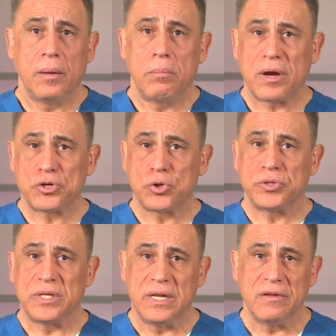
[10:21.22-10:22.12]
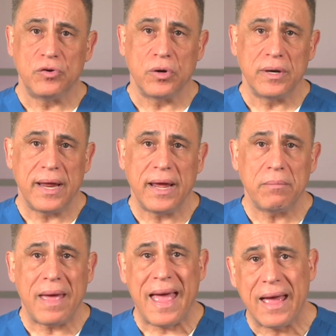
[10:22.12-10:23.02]
Make sure to leave your
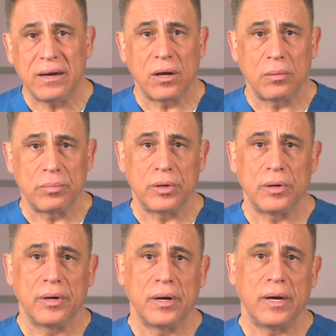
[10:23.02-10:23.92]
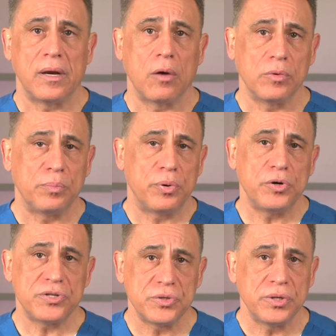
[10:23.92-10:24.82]
name and number, and I will
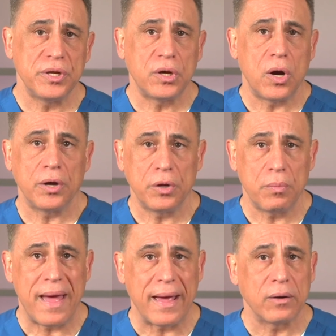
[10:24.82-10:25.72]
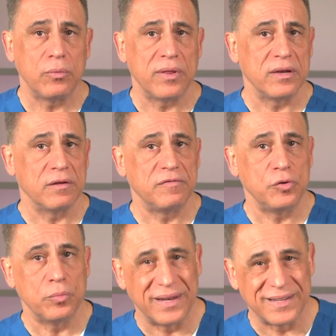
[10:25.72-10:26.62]
personally call you back within a few
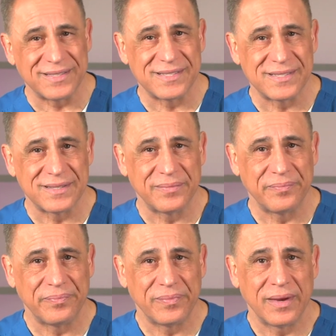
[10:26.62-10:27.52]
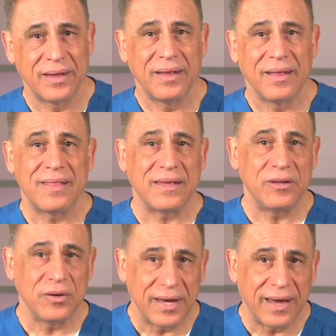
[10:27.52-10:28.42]
minutes. Thank
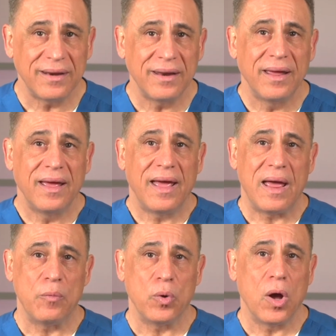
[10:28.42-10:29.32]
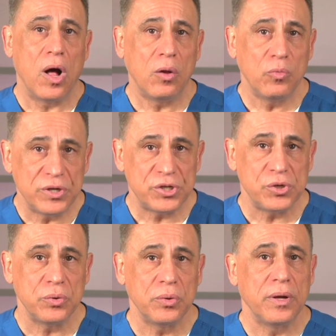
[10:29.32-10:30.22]
you again, and we all wish
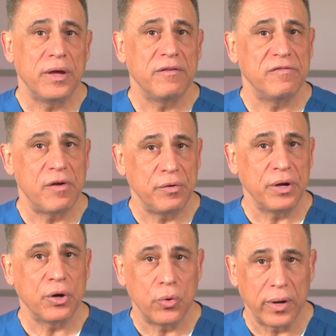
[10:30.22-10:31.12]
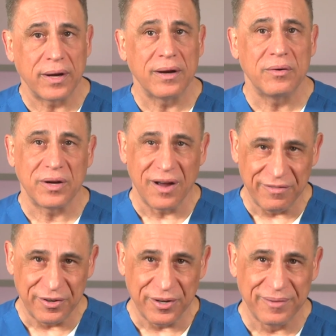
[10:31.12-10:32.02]
you a very quick
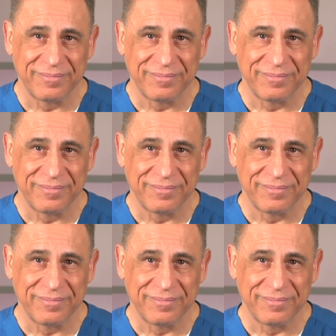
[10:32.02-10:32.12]
recovery.